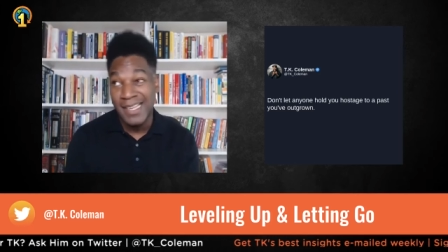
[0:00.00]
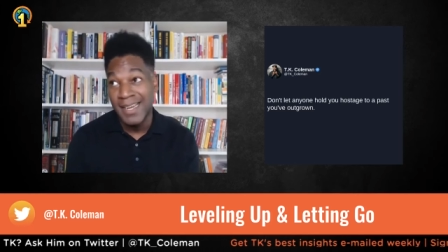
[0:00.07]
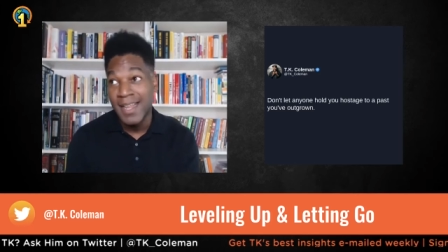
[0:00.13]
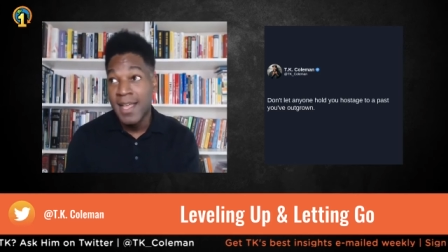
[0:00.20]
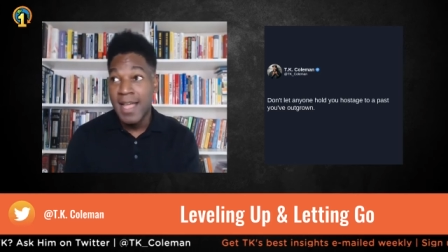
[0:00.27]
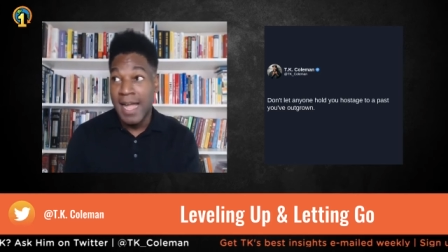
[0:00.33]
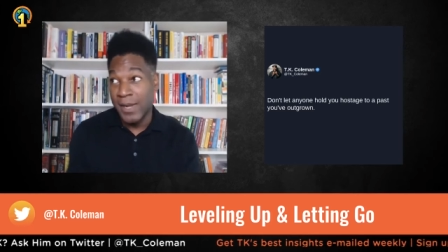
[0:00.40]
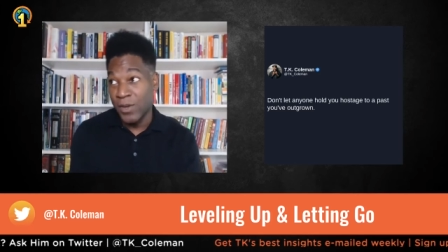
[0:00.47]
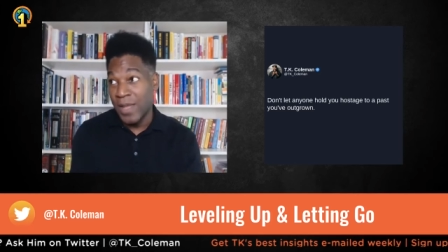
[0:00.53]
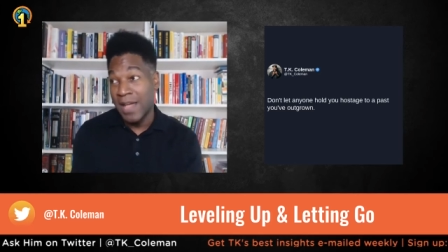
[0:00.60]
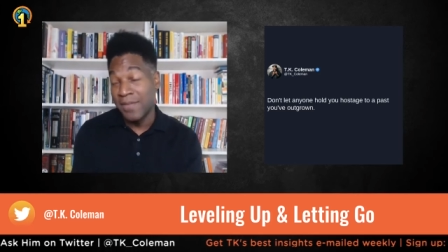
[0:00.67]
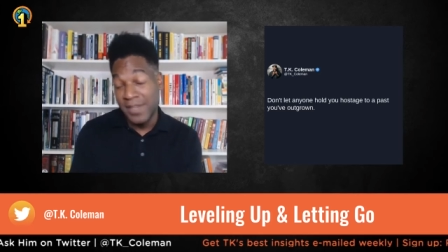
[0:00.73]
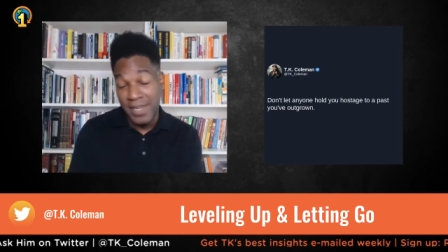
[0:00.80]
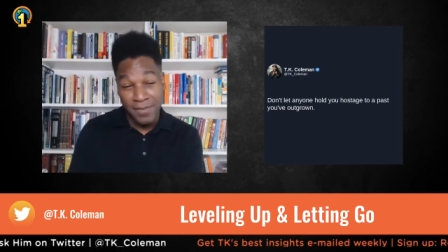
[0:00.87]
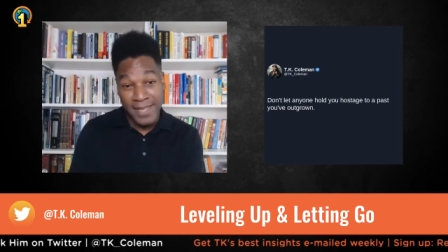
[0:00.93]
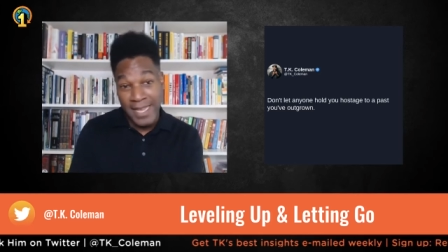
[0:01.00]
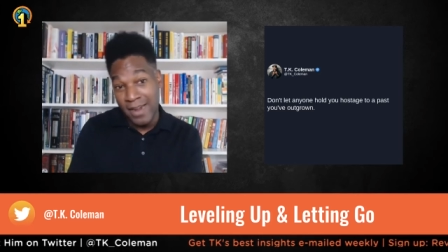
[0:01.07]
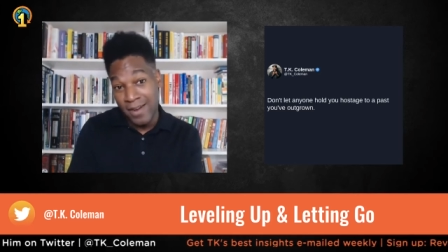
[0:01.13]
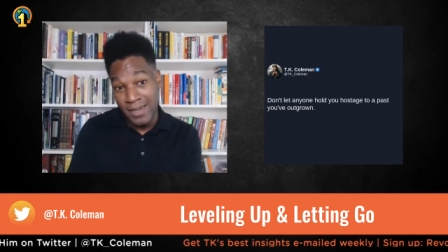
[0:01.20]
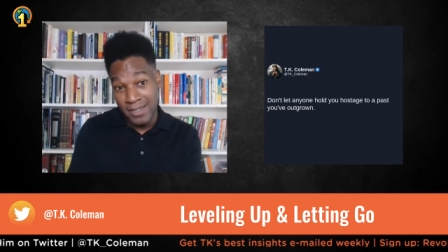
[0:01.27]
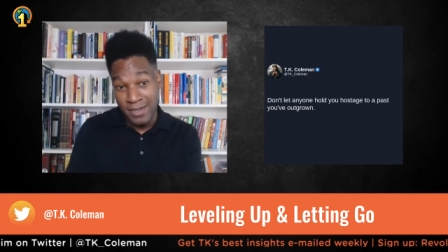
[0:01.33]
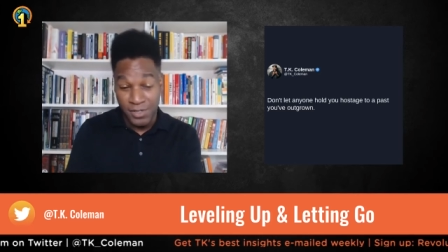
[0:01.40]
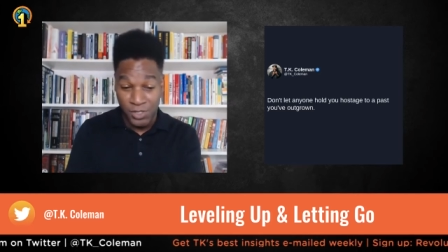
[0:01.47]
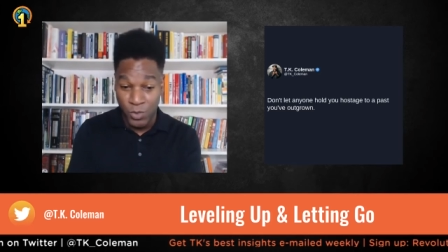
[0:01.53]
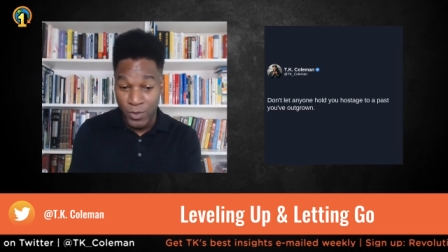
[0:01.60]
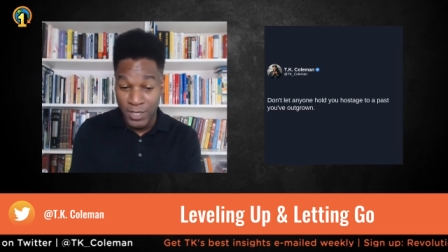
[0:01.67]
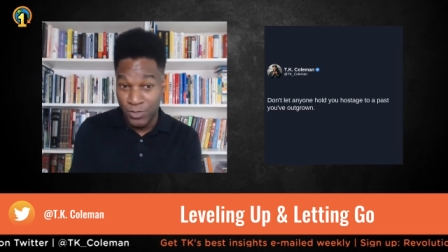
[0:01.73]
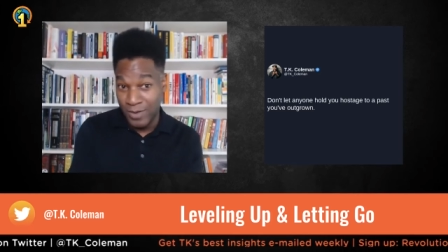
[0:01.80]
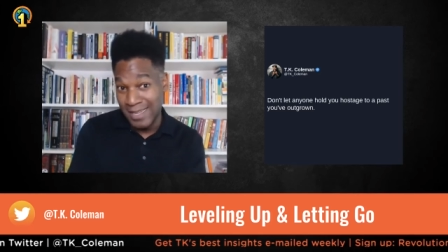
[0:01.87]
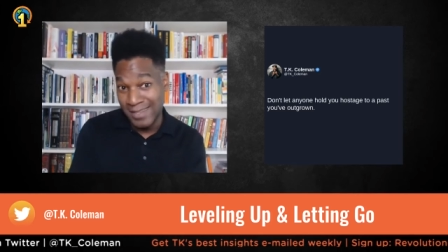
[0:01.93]
and I don't have enough characters to
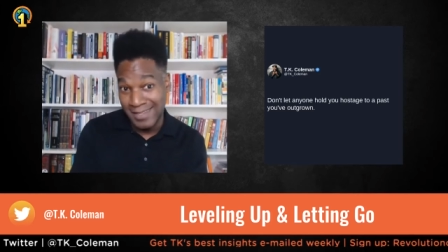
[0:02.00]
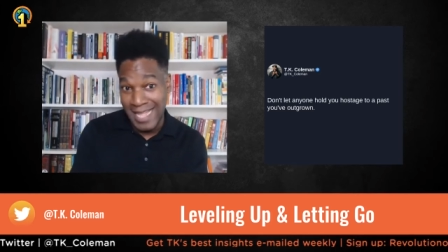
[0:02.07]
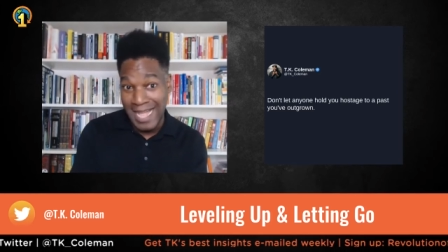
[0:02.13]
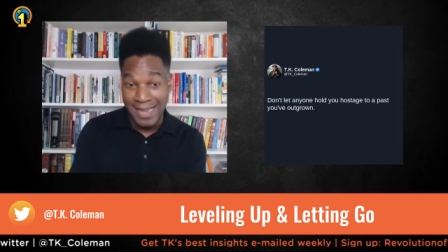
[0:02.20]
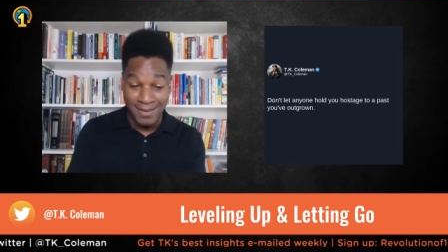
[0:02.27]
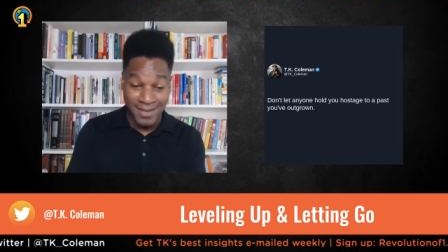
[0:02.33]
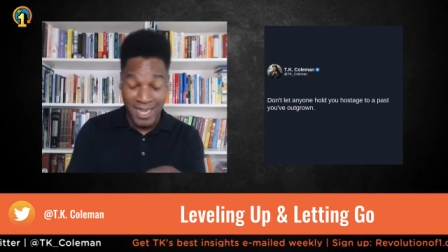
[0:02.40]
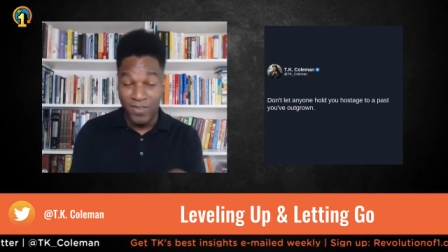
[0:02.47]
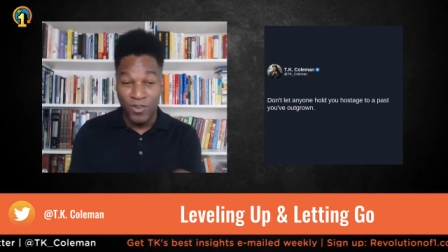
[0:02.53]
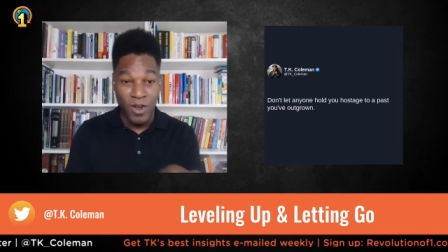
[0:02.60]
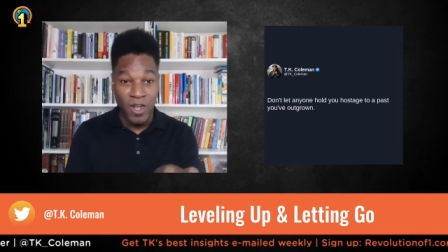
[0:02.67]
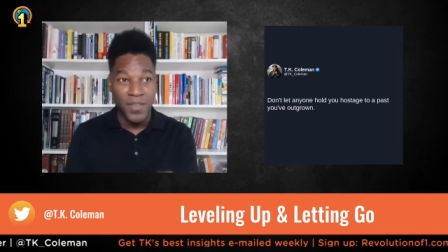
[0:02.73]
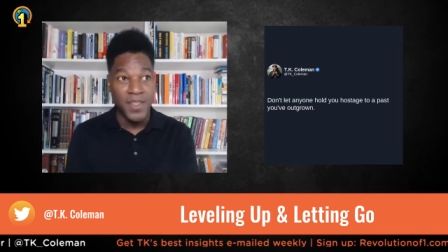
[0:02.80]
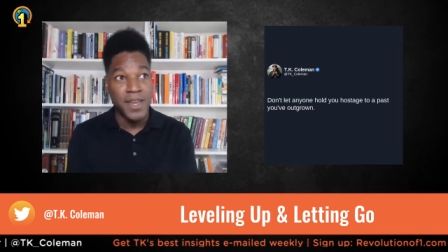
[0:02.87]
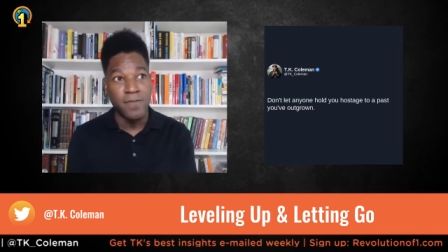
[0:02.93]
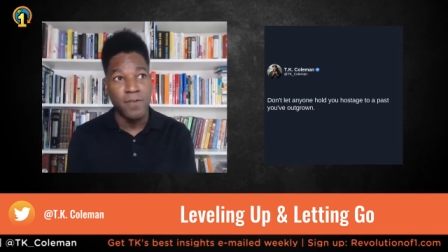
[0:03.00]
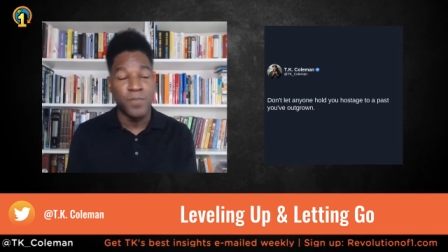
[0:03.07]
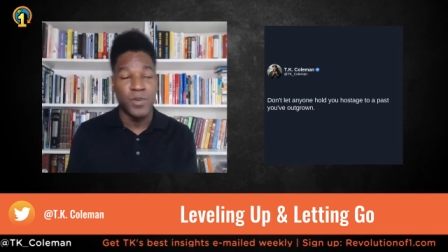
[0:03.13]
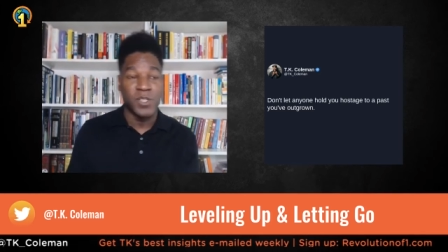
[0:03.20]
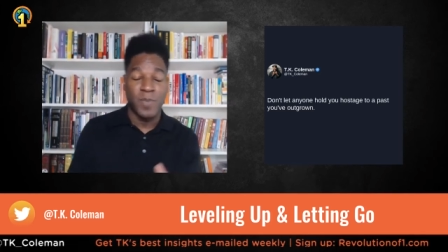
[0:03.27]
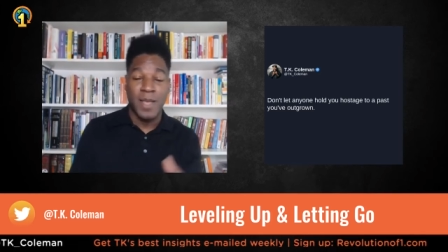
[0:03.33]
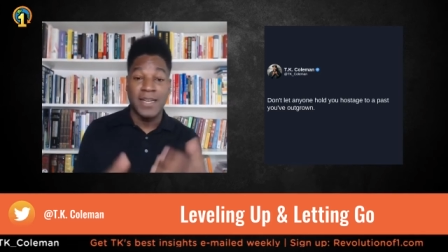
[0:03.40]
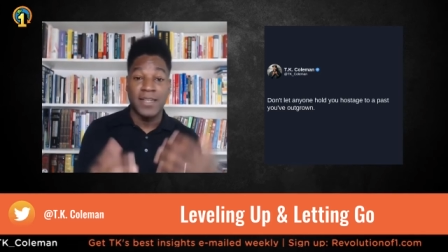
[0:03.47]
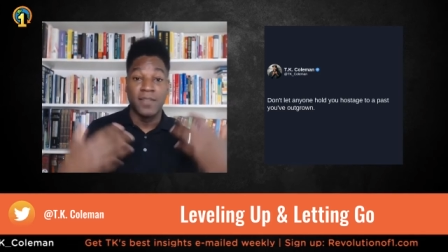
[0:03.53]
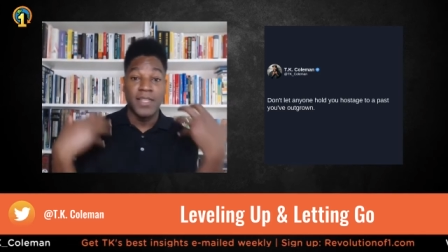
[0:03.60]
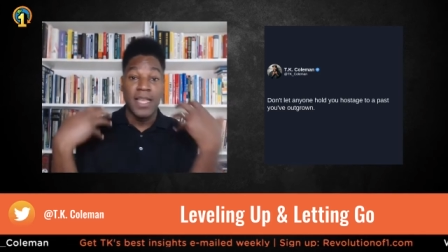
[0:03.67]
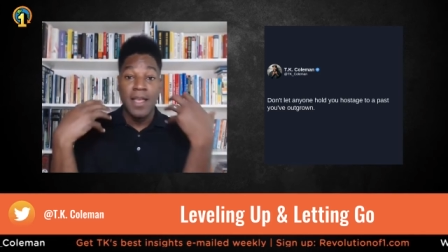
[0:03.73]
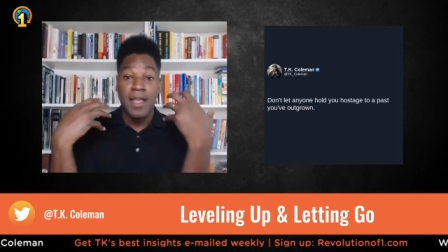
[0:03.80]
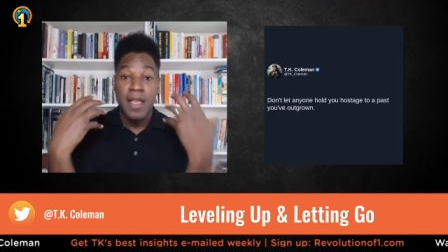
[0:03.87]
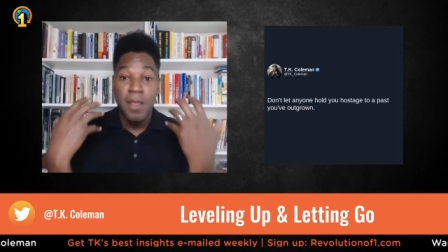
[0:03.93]
address that and cover all the different perspectives.